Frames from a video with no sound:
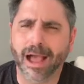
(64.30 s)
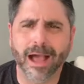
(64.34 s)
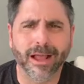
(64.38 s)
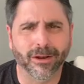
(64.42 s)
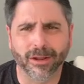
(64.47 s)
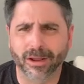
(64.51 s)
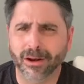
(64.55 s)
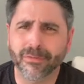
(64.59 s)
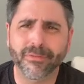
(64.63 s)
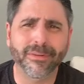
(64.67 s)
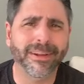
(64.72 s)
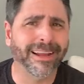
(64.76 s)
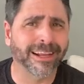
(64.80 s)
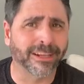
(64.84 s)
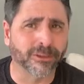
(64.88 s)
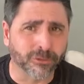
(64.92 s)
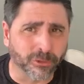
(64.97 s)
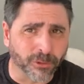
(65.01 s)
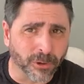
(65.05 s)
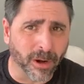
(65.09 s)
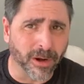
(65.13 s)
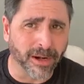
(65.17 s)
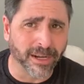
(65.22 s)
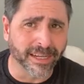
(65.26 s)
a lot of
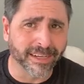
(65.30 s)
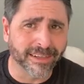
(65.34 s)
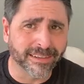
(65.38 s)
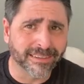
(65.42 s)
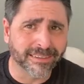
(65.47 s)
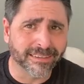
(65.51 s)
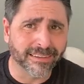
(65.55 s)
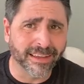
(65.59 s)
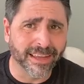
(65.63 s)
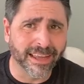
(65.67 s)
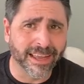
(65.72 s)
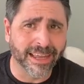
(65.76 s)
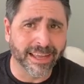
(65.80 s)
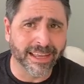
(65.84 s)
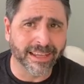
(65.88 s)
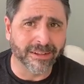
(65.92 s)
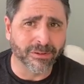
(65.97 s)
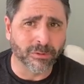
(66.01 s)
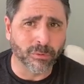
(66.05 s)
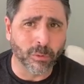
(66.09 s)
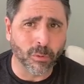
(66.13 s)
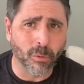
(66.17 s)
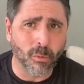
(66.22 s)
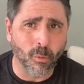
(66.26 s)
electronics.
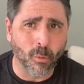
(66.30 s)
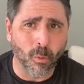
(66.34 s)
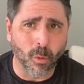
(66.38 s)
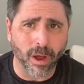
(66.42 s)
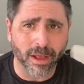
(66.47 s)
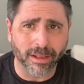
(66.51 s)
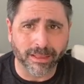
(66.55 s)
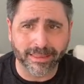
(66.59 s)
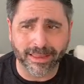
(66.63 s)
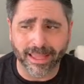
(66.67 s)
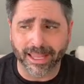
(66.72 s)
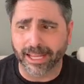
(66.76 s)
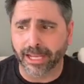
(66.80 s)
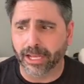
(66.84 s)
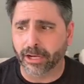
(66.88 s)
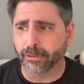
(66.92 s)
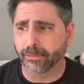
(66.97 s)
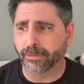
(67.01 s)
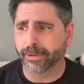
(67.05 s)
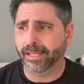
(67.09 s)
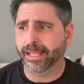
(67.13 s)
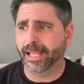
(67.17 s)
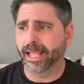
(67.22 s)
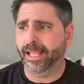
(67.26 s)
And what they
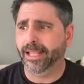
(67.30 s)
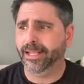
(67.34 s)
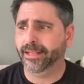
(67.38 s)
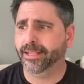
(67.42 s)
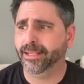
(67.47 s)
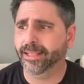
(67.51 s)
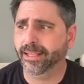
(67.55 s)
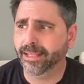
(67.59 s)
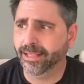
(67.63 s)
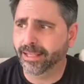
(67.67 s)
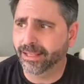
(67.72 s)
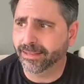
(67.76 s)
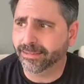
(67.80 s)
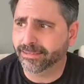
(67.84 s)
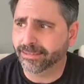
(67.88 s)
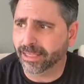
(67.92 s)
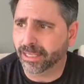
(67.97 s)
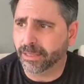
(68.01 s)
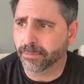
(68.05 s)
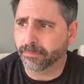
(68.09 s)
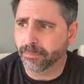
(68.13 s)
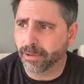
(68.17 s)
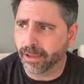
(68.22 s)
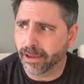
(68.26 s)
create is
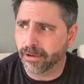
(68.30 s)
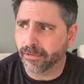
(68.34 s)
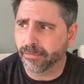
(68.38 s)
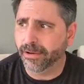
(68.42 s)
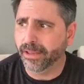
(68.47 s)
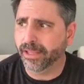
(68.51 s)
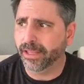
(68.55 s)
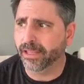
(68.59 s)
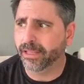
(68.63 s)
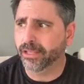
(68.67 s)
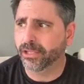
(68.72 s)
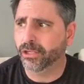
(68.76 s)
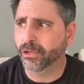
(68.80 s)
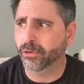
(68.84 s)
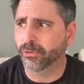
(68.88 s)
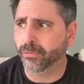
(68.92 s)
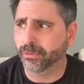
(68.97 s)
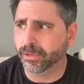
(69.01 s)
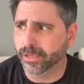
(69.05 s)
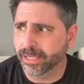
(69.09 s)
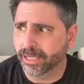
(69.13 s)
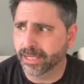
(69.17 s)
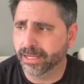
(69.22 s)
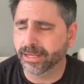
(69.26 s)
a very
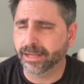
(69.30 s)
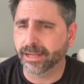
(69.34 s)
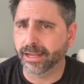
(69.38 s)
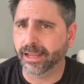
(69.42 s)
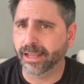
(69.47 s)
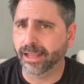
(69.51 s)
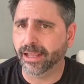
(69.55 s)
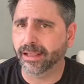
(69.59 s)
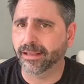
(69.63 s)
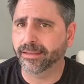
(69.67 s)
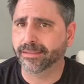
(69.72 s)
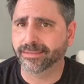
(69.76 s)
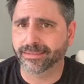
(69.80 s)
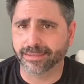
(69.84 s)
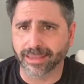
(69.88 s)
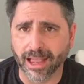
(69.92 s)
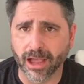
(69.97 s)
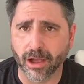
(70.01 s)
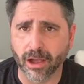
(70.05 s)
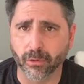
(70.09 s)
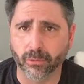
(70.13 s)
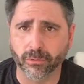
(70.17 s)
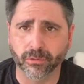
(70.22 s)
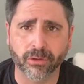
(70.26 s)
unique
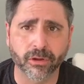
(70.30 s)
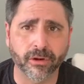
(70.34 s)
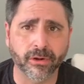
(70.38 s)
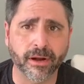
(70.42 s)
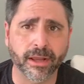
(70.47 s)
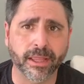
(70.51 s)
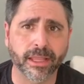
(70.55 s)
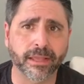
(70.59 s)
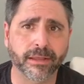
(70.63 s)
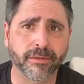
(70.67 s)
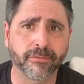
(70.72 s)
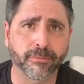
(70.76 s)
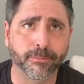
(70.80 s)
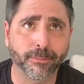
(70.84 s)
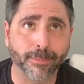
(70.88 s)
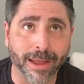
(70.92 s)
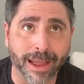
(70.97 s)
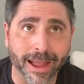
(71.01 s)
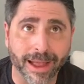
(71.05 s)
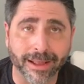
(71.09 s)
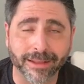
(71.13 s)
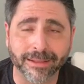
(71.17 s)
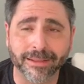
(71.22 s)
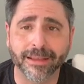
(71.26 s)
sound. They're a
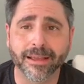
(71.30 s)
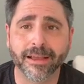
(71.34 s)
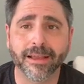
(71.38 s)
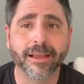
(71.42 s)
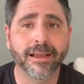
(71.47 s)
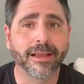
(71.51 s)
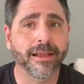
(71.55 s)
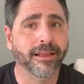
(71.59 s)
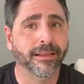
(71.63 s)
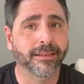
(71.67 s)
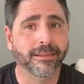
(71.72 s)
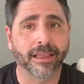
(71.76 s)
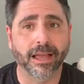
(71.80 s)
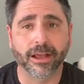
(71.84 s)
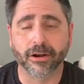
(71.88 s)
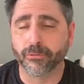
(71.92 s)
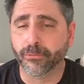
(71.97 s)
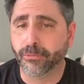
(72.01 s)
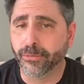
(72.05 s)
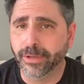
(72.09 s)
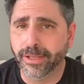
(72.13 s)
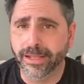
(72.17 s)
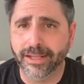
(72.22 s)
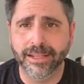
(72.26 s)
band that
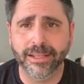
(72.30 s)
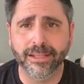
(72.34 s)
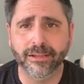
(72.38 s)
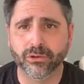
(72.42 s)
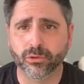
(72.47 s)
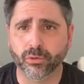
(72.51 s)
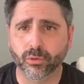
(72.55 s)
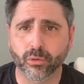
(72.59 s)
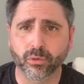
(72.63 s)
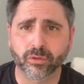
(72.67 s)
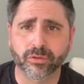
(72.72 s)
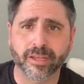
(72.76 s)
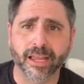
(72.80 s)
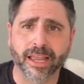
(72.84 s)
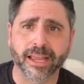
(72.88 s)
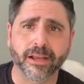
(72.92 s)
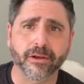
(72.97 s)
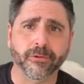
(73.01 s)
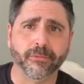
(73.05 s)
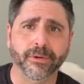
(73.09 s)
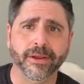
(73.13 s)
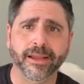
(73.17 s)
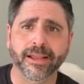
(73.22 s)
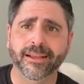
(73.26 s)
really do take
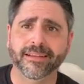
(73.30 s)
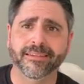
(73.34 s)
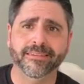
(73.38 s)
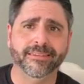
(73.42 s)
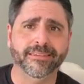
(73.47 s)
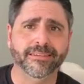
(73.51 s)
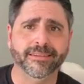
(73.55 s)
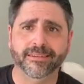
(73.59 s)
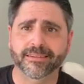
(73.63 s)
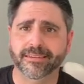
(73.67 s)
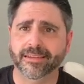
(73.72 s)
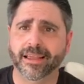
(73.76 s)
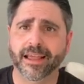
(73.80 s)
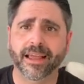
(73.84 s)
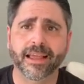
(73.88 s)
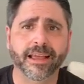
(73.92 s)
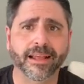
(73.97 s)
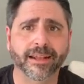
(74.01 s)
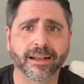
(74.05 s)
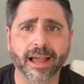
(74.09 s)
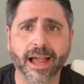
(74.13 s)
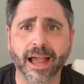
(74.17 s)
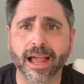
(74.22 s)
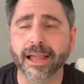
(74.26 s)
risks,
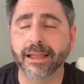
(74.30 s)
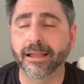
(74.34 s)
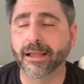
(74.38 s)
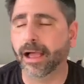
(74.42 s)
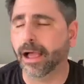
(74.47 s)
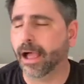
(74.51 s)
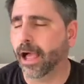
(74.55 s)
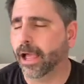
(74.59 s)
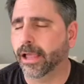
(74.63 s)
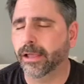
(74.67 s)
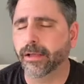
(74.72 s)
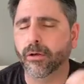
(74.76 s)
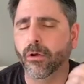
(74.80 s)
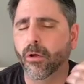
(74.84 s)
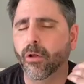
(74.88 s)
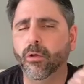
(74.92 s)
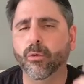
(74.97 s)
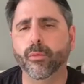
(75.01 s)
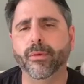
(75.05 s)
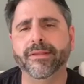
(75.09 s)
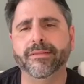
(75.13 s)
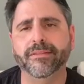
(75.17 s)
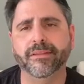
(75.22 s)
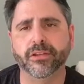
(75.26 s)
and I
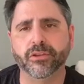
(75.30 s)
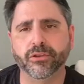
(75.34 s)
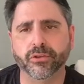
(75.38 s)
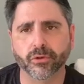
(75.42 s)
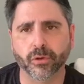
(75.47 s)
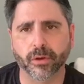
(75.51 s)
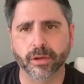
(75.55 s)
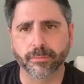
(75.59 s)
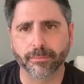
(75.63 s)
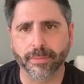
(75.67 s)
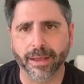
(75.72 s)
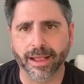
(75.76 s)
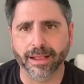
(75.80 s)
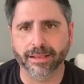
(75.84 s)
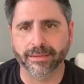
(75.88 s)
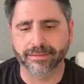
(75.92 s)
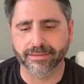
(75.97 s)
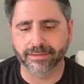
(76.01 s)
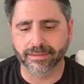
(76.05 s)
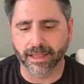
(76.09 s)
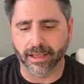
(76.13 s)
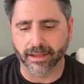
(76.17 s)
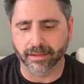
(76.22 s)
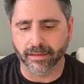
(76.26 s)
always enjoy bands
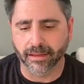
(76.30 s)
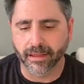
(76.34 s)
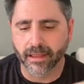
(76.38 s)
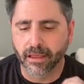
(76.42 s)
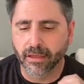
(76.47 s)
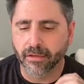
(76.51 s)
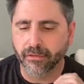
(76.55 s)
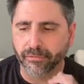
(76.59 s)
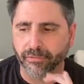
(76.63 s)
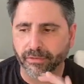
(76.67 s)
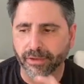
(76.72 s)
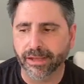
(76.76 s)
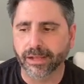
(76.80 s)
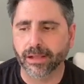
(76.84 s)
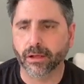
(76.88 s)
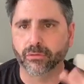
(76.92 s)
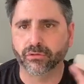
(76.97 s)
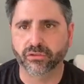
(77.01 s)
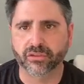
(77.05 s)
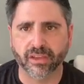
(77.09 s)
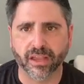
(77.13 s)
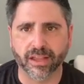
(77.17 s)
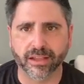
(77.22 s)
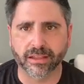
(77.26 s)
that think
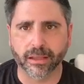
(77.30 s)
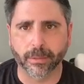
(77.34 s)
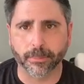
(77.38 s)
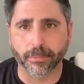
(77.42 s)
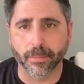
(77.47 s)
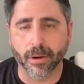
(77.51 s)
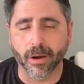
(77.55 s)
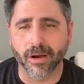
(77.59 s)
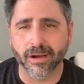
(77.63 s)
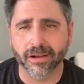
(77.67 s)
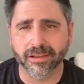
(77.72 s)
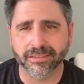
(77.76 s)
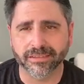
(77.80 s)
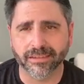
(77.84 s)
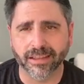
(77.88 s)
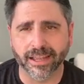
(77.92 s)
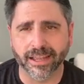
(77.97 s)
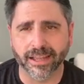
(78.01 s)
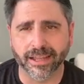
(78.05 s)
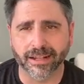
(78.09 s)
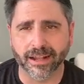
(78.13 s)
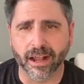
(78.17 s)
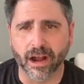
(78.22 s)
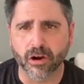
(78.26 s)
outside the box
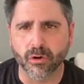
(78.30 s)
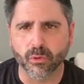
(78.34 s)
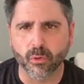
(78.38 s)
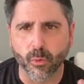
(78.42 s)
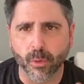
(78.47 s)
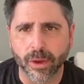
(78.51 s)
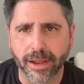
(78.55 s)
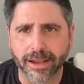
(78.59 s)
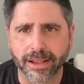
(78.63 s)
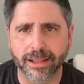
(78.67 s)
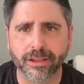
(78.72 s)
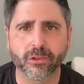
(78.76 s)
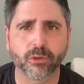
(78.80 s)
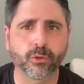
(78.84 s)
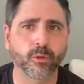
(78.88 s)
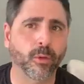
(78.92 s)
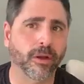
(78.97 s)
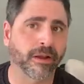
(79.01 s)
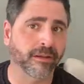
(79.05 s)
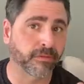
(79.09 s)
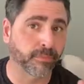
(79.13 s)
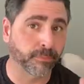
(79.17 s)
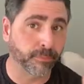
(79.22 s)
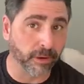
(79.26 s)
and are willing to
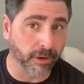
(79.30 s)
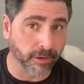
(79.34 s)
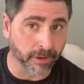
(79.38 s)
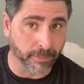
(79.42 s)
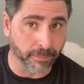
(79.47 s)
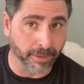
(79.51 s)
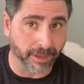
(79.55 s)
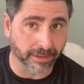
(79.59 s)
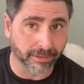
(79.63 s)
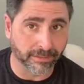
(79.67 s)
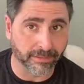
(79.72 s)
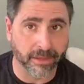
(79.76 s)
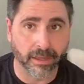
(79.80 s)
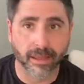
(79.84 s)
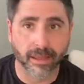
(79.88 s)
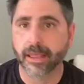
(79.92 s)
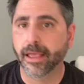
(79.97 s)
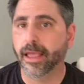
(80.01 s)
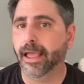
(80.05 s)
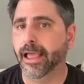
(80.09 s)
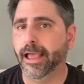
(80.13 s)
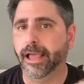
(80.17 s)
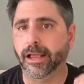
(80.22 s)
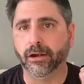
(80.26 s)
experiment.
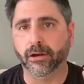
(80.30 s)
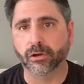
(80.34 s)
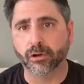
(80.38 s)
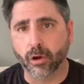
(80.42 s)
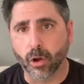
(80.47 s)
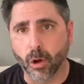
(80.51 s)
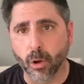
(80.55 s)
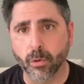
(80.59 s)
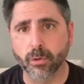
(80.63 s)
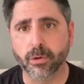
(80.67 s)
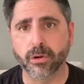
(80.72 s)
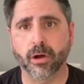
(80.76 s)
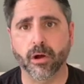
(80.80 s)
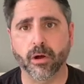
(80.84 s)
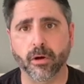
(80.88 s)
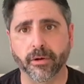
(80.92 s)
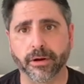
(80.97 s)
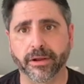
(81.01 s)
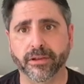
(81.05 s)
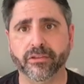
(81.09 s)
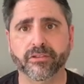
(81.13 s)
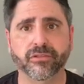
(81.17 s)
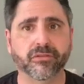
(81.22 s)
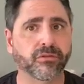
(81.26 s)
And Code
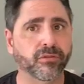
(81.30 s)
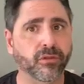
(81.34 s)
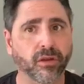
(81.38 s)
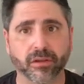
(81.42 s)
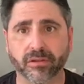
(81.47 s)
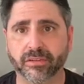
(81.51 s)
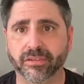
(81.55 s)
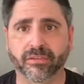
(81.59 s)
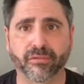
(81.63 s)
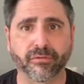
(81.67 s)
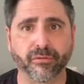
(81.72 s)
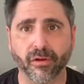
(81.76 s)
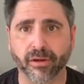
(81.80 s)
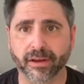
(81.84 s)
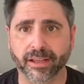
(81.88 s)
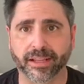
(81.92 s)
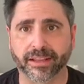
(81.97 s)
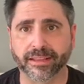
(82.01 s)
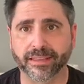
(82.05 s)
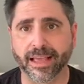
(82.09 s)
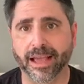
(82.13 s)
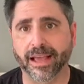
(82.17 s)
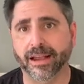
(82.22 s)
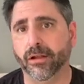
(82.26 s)
Orange does
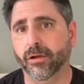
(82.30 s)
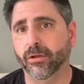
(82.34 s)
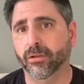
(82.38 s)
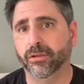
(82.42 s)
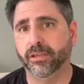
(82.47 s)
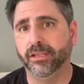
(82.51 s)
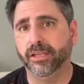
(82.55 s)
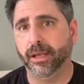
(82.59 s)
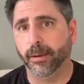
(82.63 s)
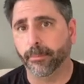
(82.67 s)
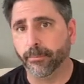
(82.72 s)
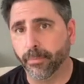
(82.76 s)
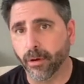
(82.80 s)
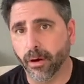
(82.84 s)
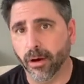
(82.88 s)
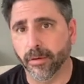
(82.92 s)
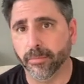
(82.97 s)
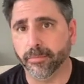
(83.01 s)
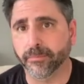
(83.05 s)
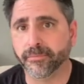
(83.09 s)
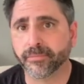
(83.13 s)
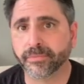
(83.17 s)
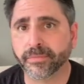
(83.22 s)
fucking that on The Above.